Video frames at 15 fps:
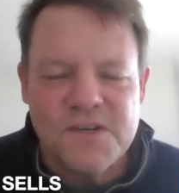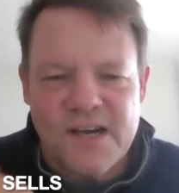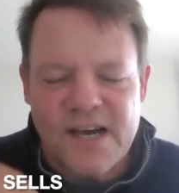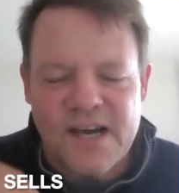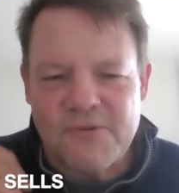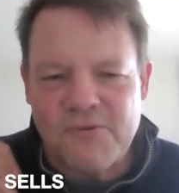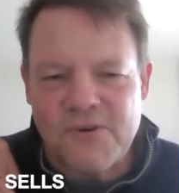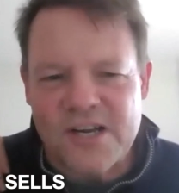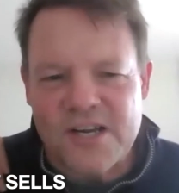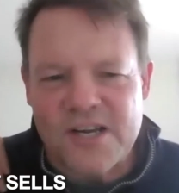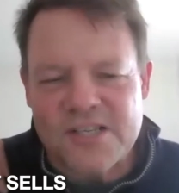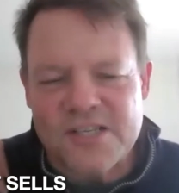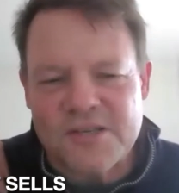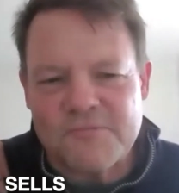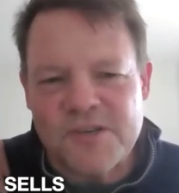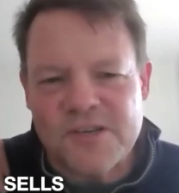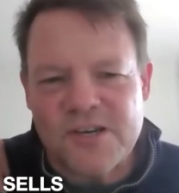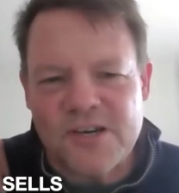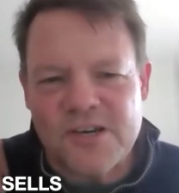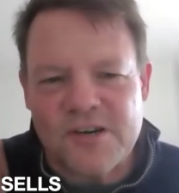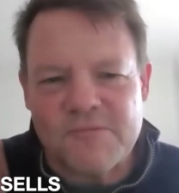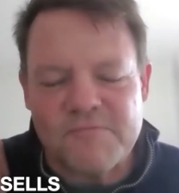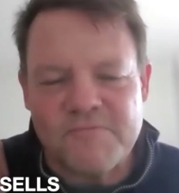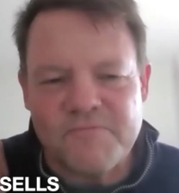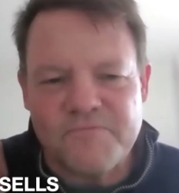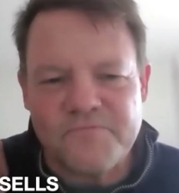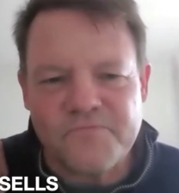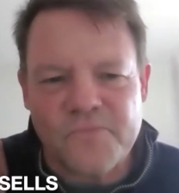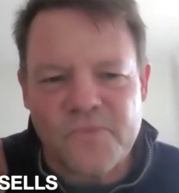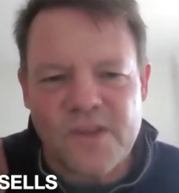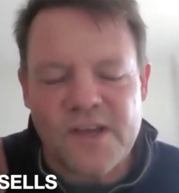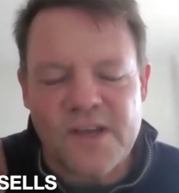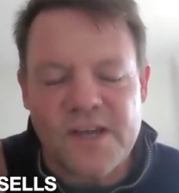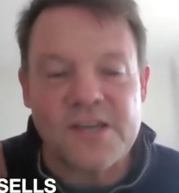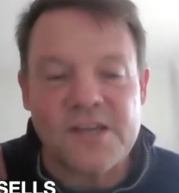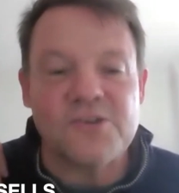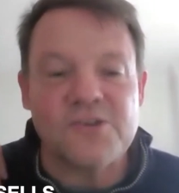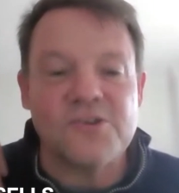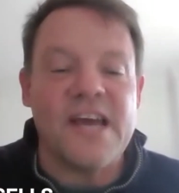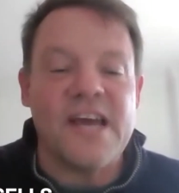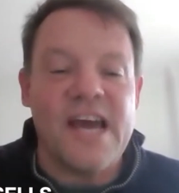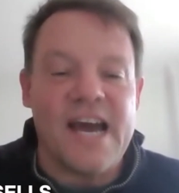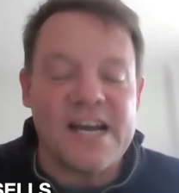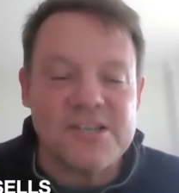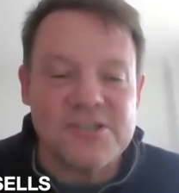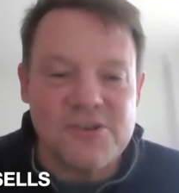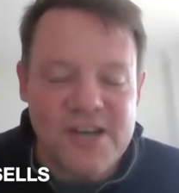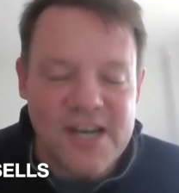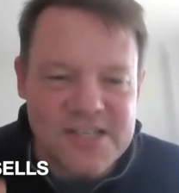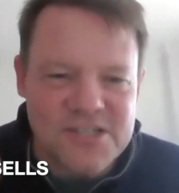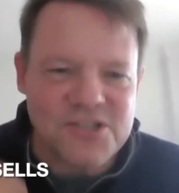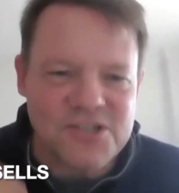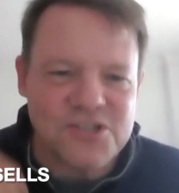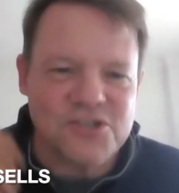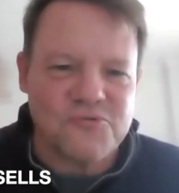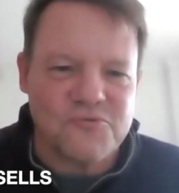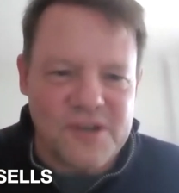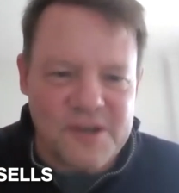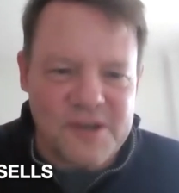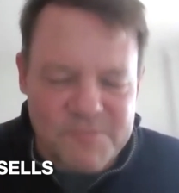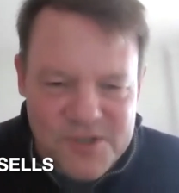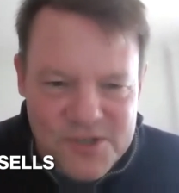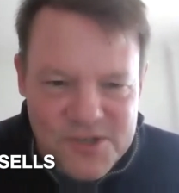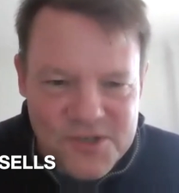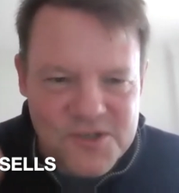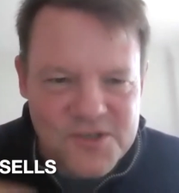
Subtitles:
I wanted to become like a good actor has a script